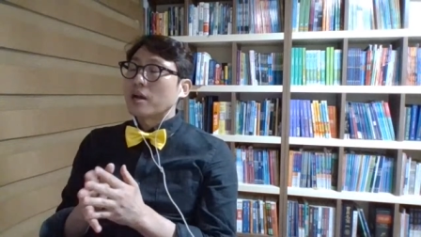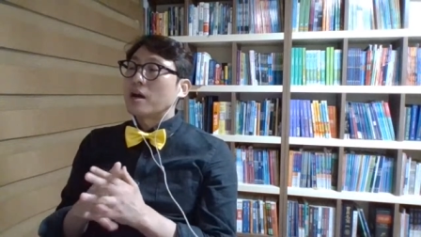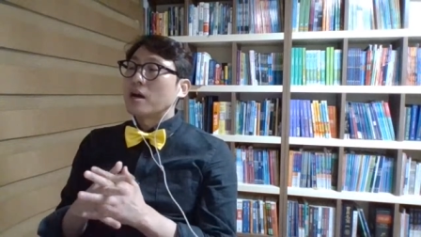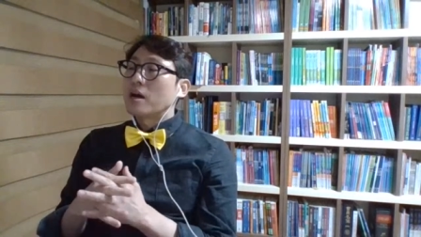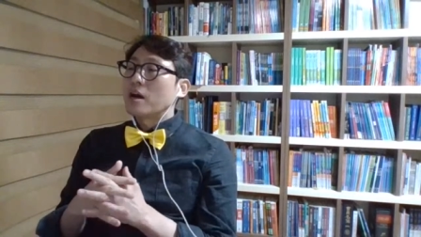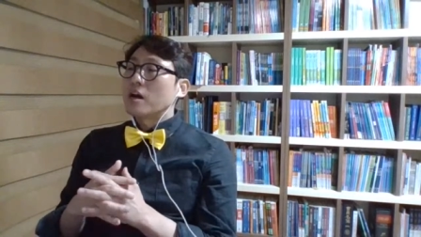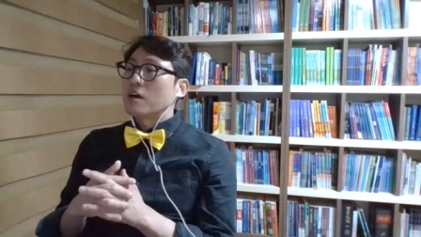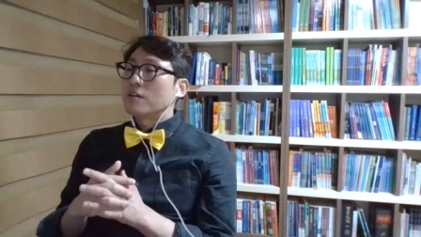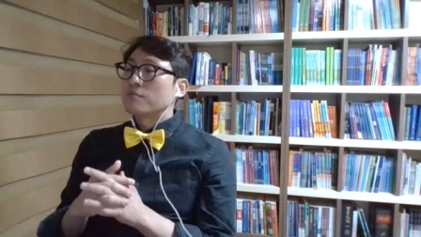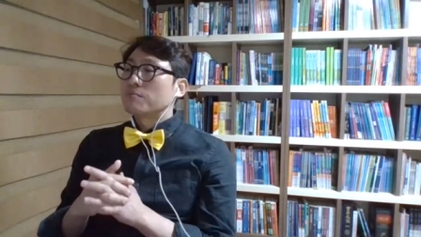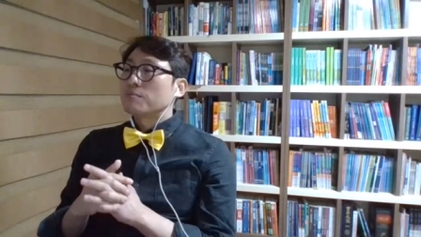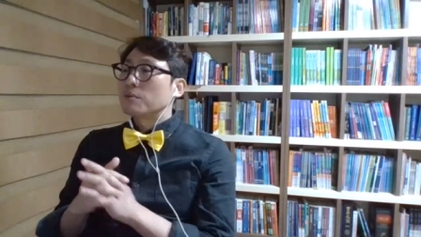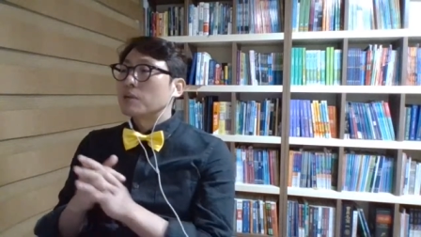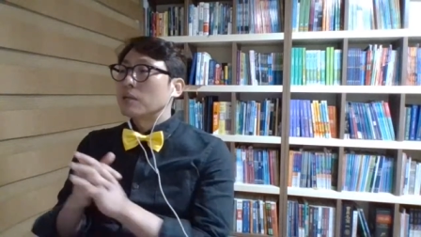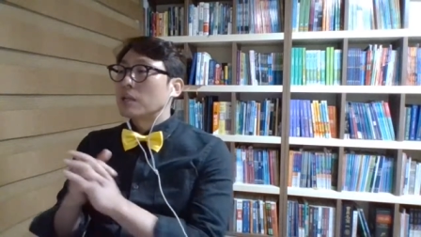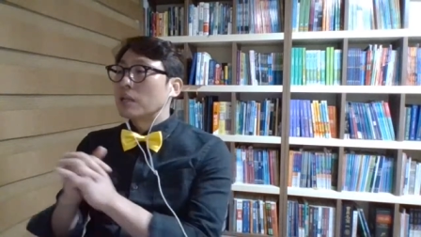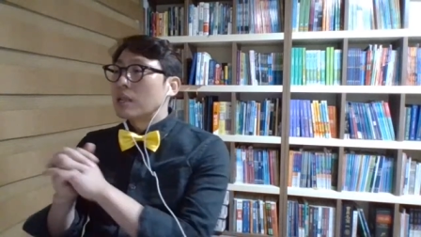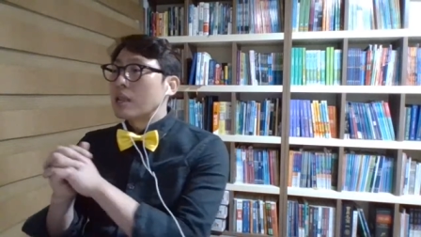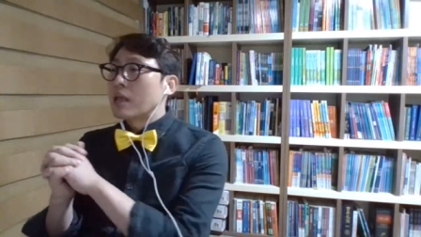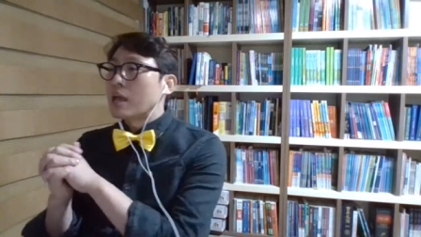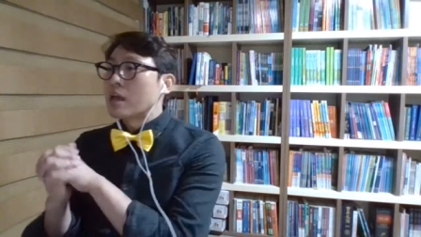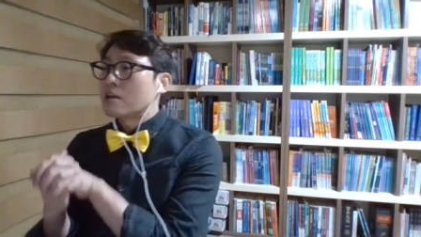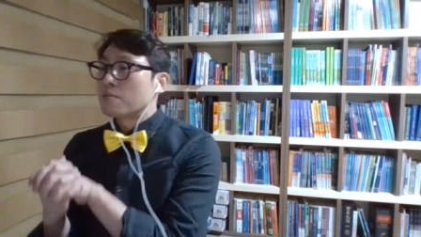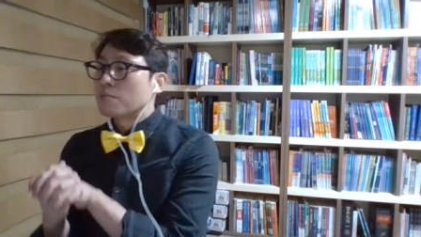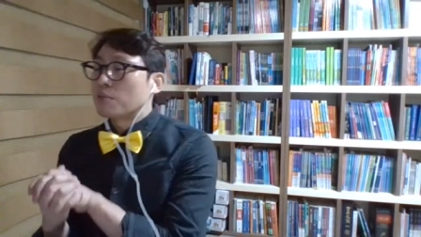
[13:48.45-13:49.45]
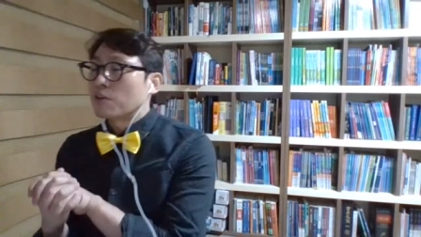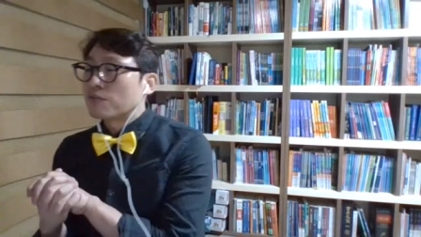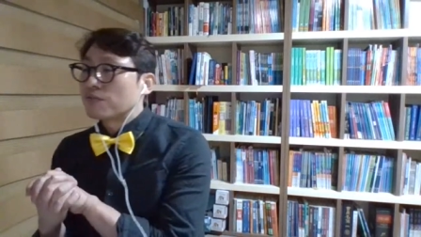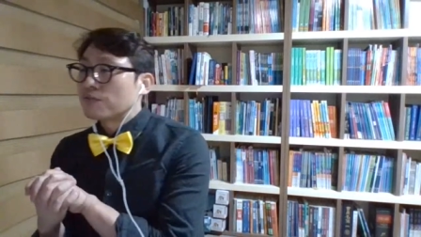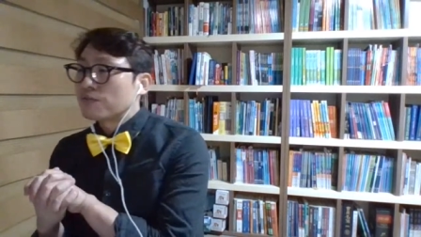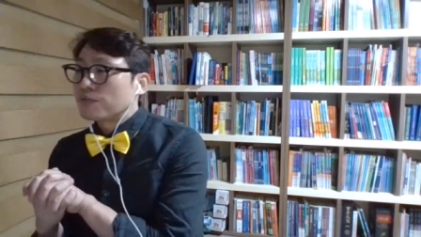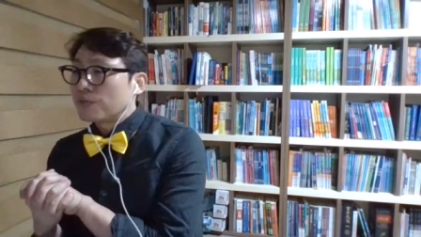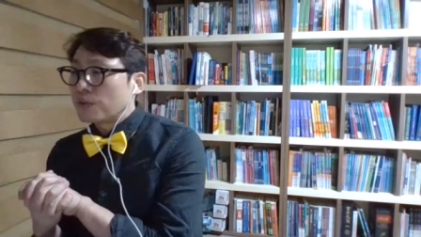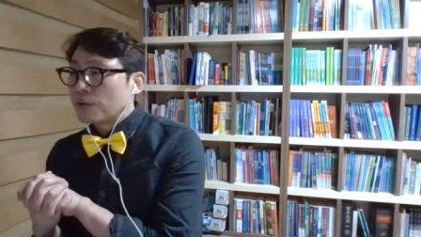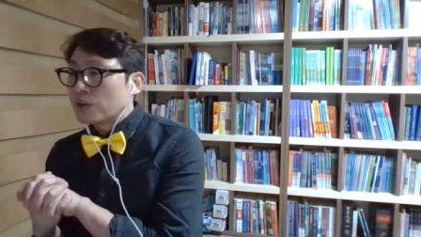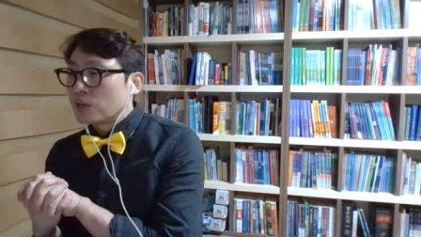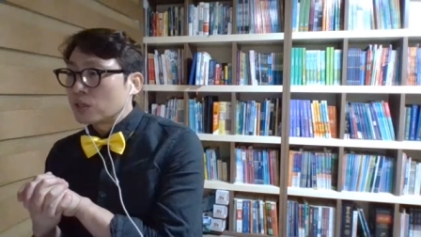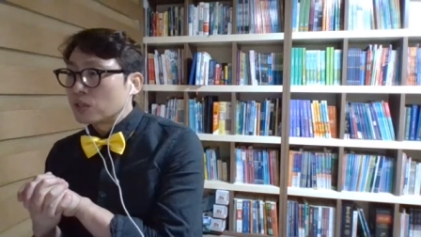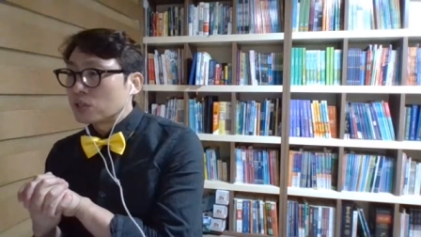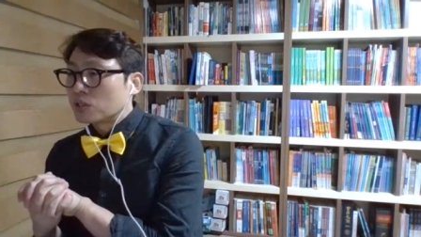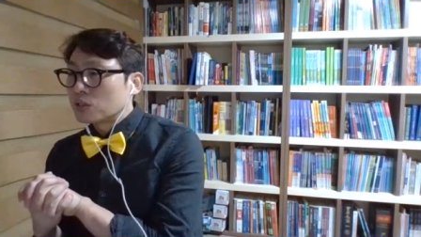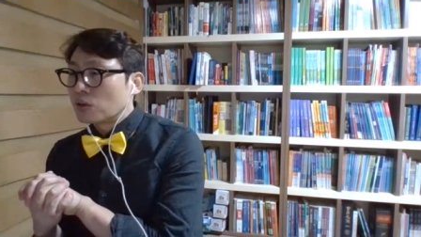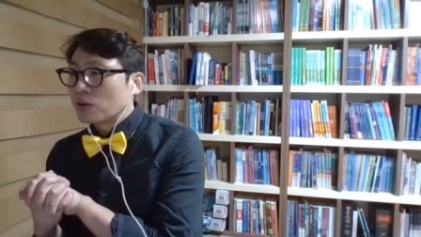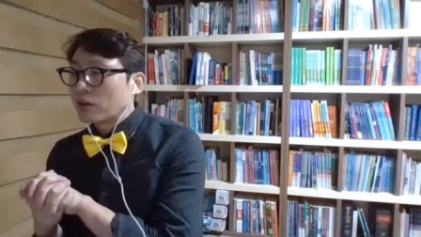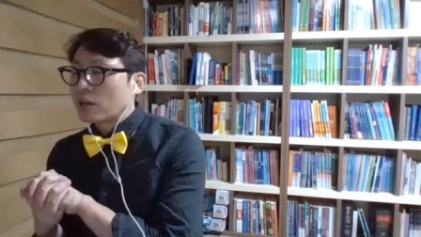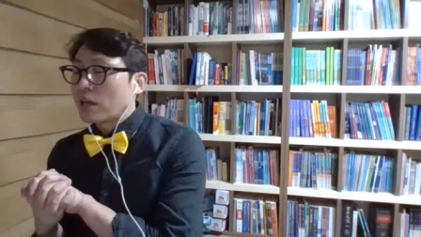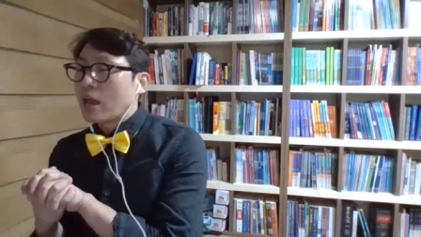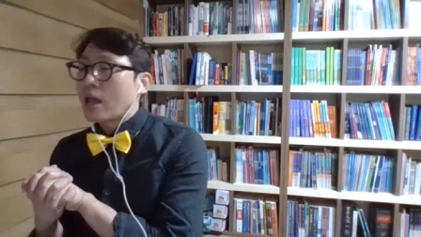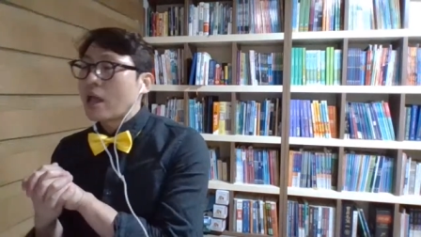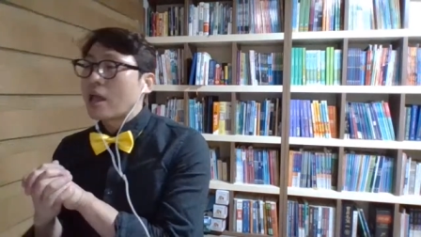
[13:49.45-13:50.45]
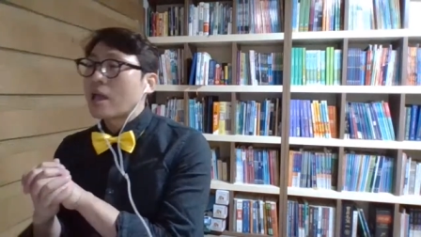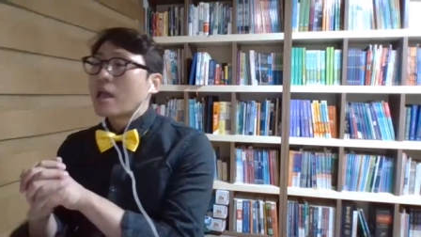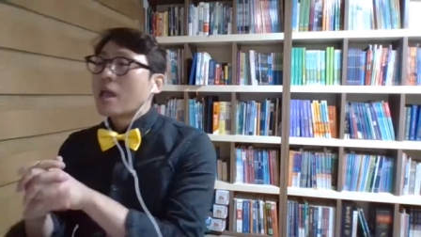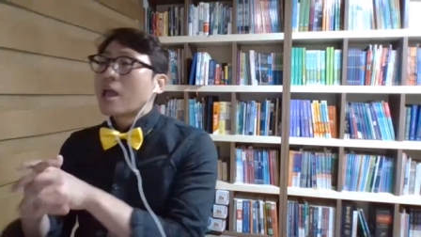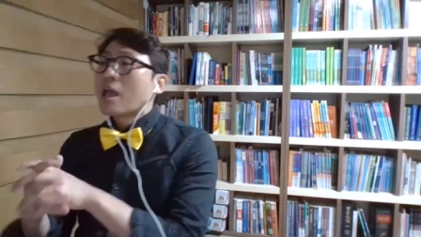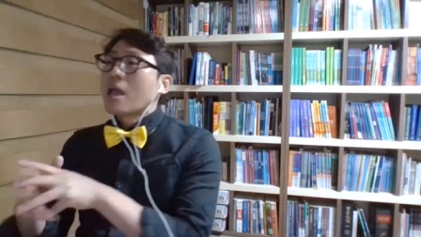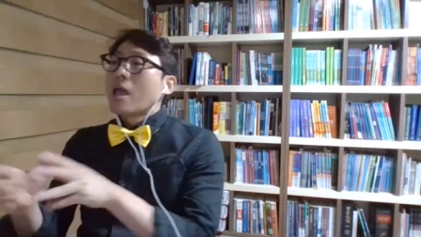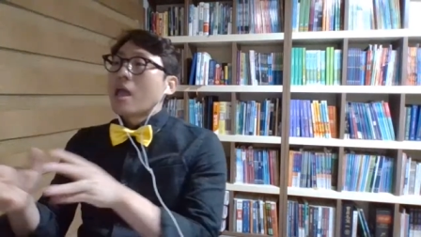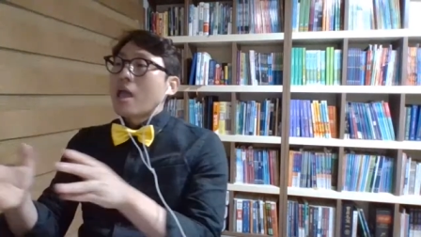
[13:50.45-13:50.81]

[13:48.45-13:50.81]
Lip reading: of Labor first, okay?